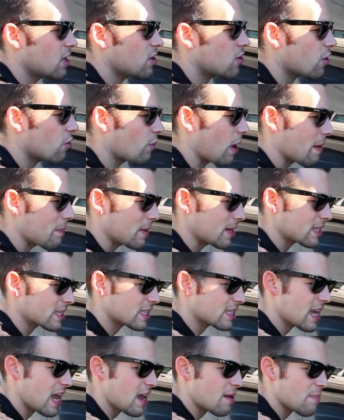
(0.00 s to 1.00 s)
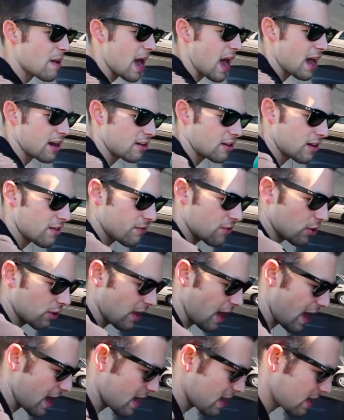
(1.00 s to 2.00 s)
You can wipe in a snake pattern if you
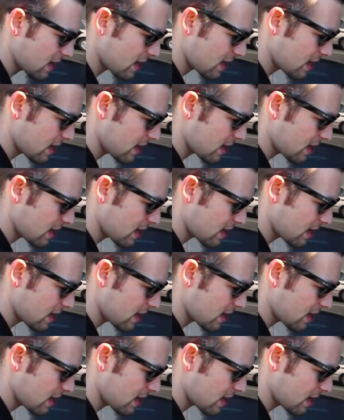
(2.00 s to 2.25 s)
like.